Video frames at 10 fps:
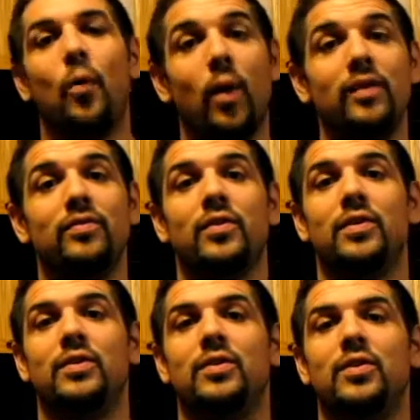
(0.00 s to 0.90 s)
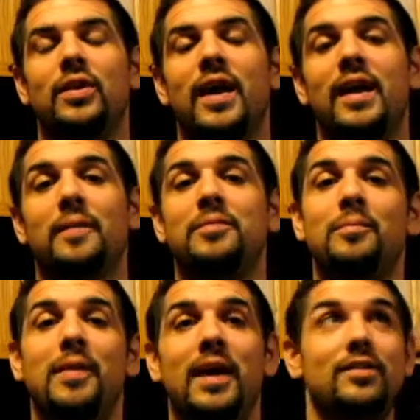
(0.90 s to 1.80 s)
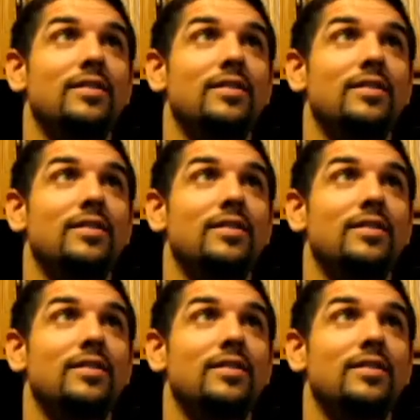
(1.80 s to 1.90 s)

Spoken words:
wife could head up to bed.